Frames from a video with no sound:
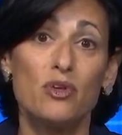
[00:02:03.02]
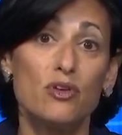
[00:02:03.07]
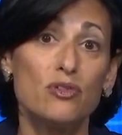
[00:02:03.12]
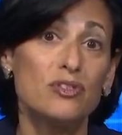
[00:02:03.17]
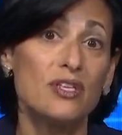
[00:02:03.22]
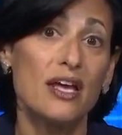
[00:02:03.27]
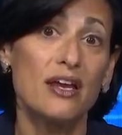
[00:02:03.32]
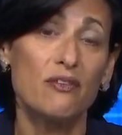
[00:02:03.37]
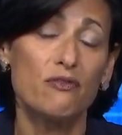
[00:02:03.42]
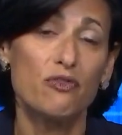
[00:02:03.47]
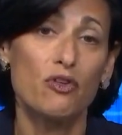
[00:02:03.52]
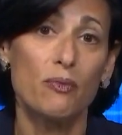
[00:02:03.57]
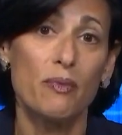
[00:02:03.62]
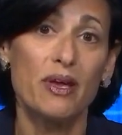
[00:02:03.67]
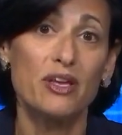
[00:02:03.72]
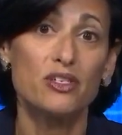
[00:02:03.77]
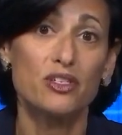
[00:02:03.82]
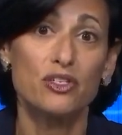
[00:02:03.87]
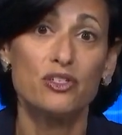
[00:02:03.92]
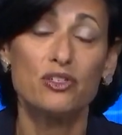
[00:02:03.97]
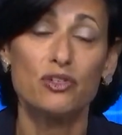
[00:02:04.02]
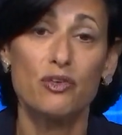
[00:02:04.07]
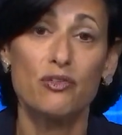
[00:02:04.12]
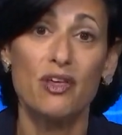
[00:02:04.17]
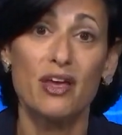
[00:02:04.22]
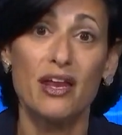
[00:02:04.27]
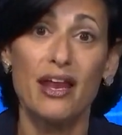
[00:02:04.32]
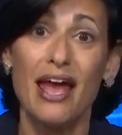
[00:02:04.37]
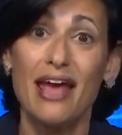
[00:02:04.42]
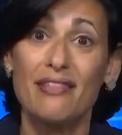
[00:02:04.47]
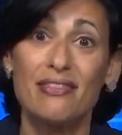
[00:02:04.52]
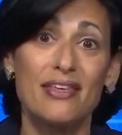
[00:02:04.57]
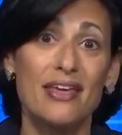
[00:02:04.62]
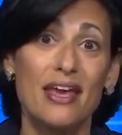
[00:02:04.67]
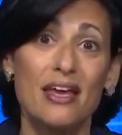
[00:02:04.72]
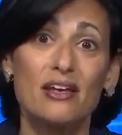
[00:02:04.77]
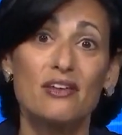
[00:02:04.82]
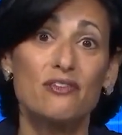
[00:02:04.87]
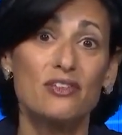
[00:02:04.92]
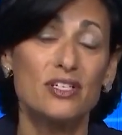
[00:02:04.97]
use that information so that at the
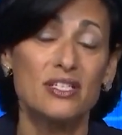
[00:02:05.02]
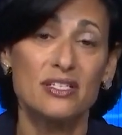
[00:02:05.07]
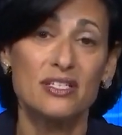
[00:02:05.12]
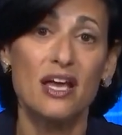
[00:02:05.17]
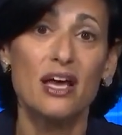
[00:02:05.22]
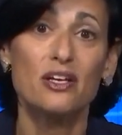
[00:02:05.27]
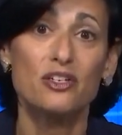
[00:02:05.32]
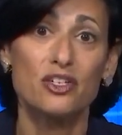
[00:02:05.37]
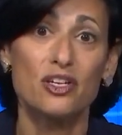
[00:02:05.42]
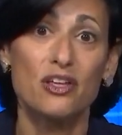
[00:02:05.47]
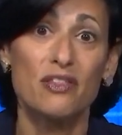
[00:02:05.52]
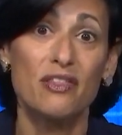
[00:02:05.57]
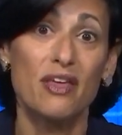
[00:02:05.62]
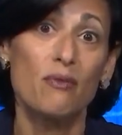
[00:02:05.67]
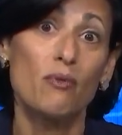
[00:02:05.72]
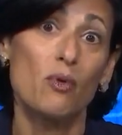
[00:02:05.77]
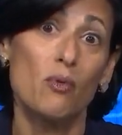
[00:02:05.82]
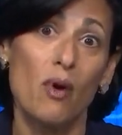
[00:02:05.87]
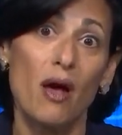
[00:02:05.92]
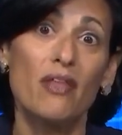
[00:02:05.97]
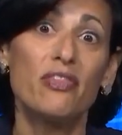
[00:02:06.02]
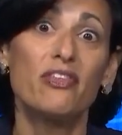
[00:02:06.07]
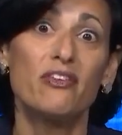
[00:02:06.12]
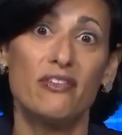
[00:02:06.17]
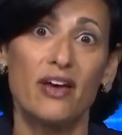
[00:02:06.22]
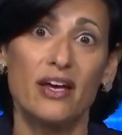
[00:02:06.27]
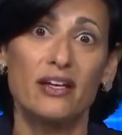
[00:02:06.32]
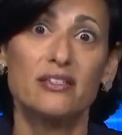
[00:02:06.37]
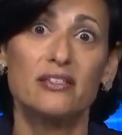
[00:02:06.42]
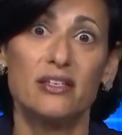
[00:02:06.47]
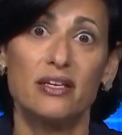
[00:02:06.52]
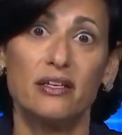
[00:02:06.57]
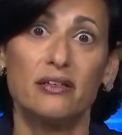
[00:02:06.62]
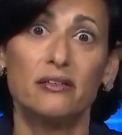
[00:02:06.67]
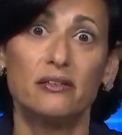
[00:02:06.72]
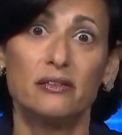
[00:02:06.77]
end of a discussion, they will want the vaccine.